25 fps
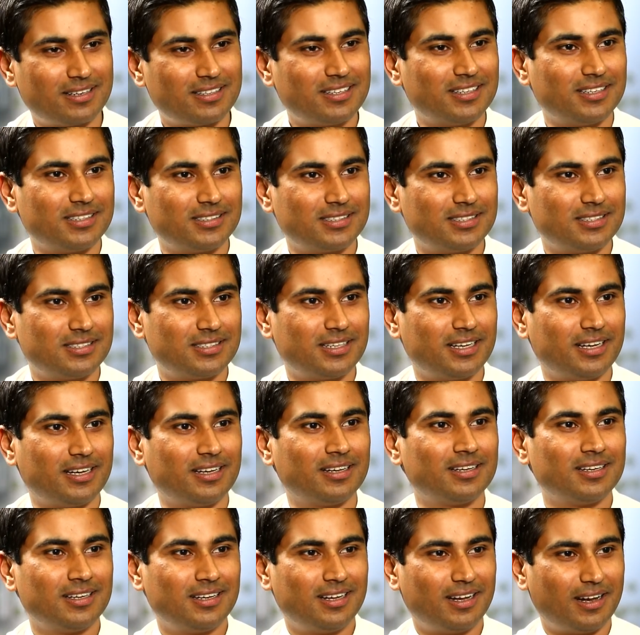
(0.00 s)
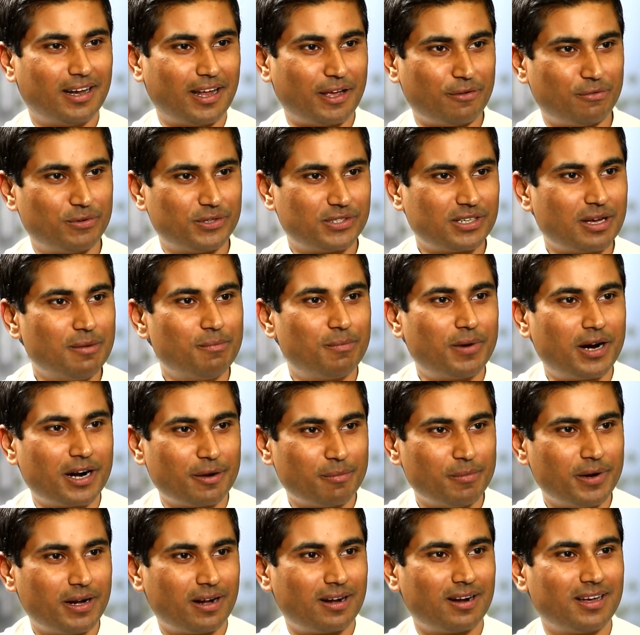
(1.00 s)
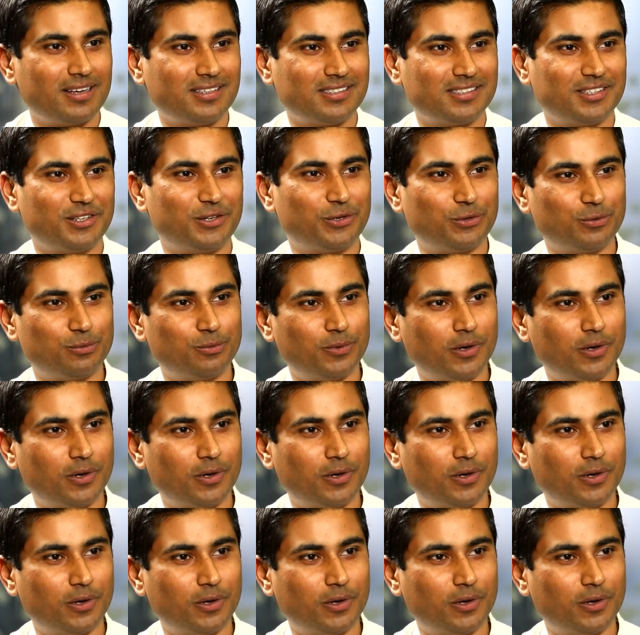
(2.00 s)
at things and saying life is compartmentalized into